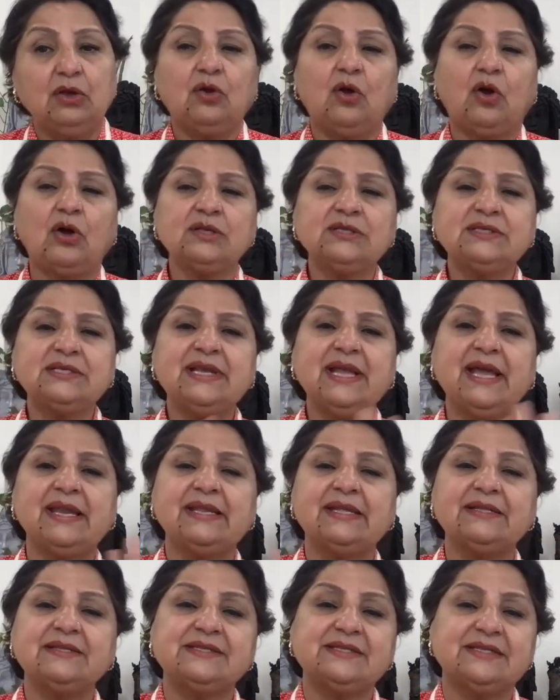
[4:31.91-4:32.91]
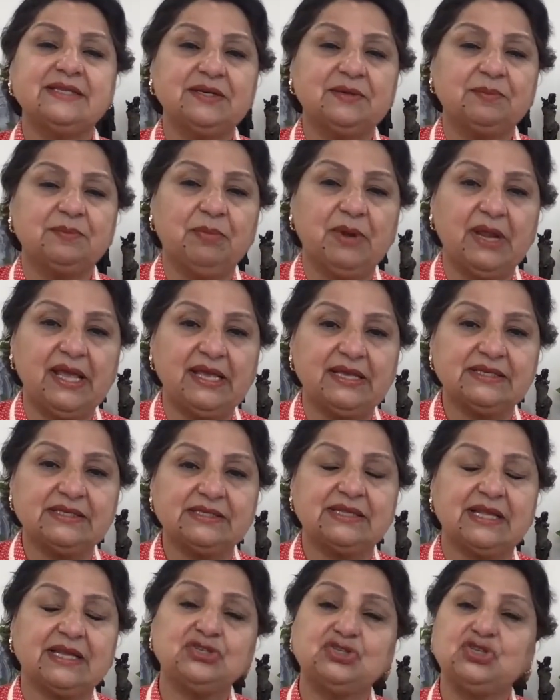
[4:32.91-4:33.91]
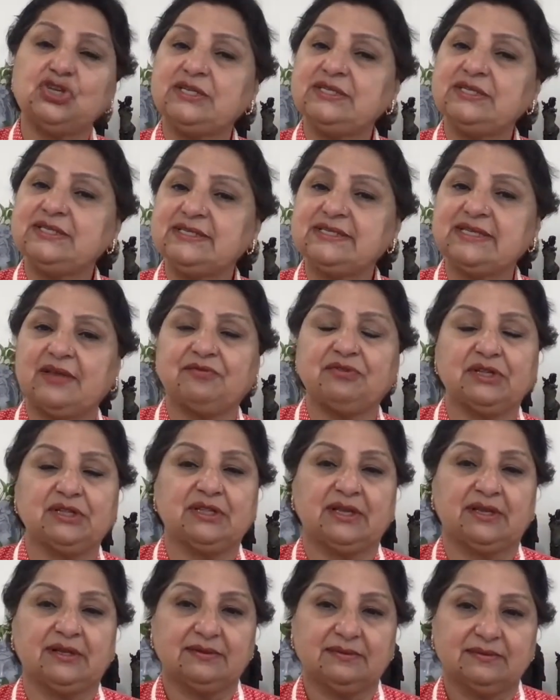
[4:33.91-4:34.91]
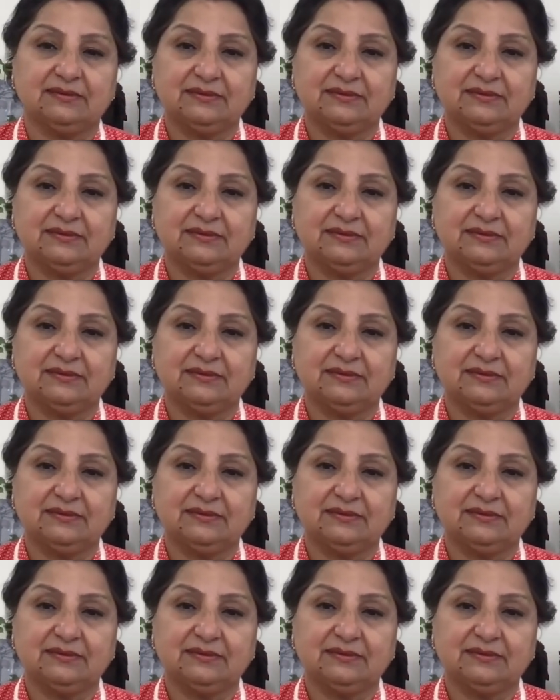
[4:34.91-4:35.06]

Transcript: causing an instant blaze that changes everything.